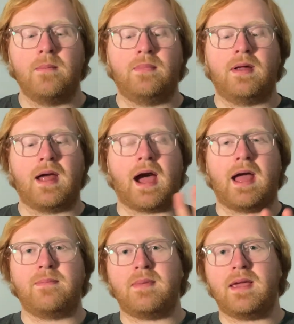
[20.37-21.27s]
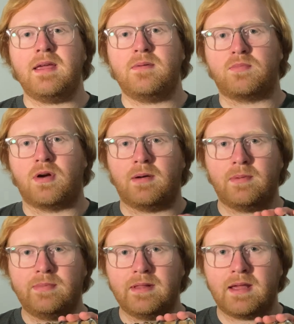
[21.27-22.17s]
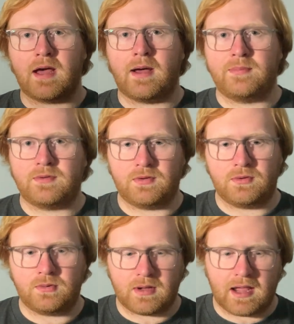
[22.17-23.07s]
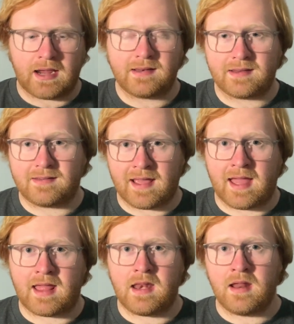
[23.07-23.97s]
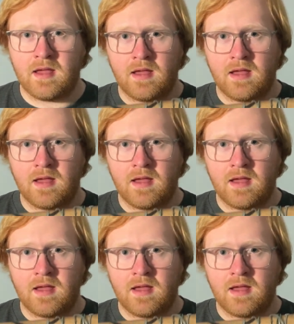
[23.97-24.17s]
But I made probably up to 8 to 10